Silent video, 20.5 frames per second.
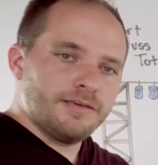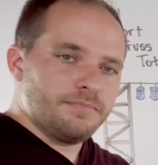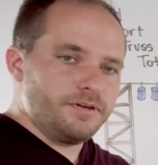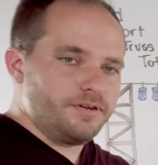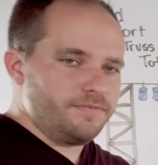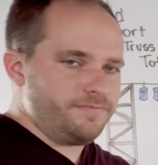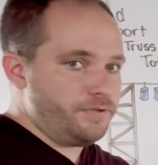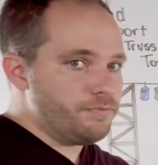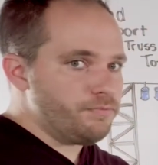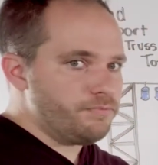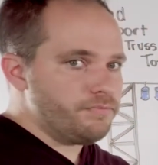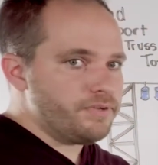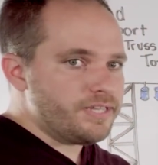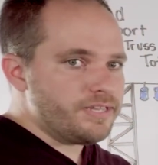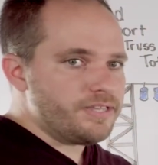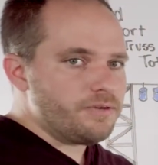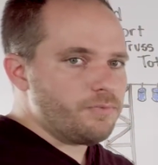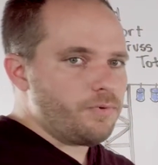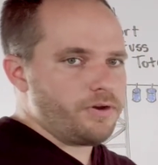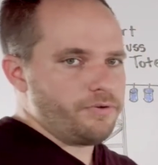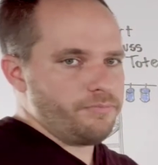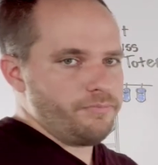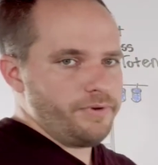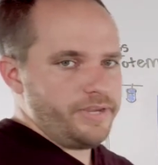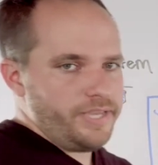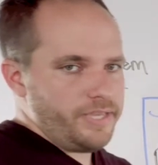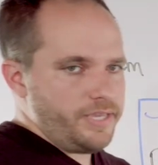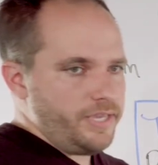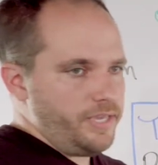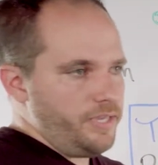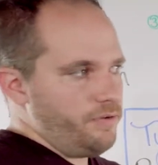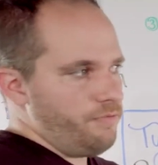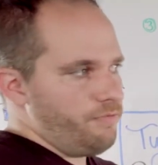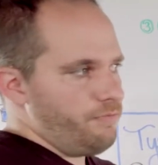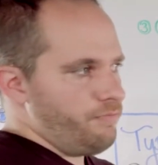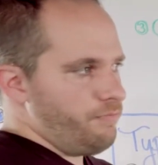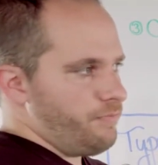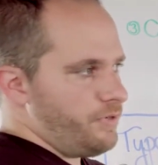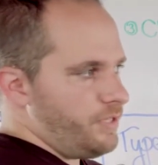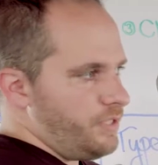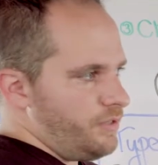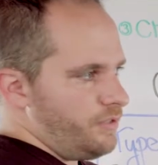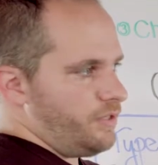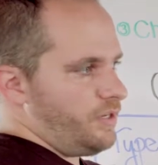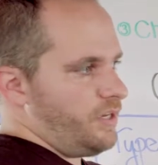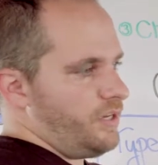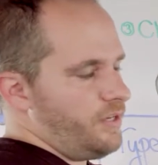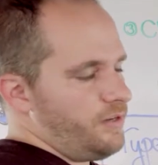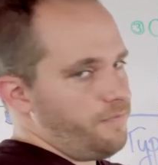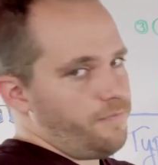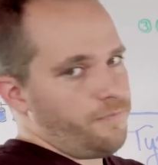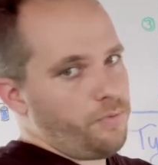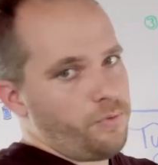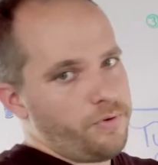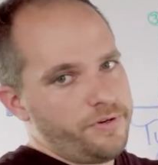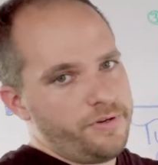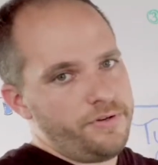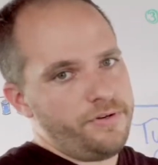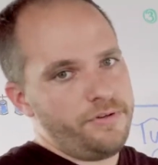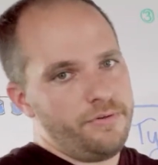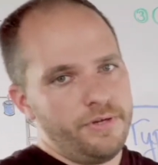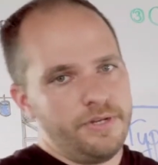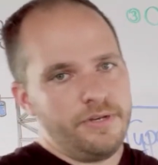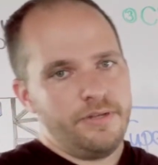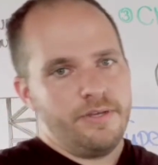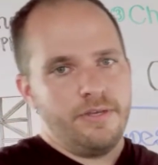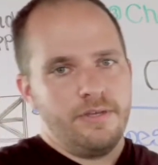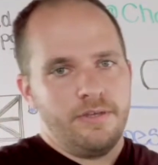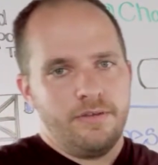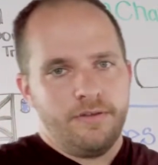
But if you really want to rig and really can't afford to do it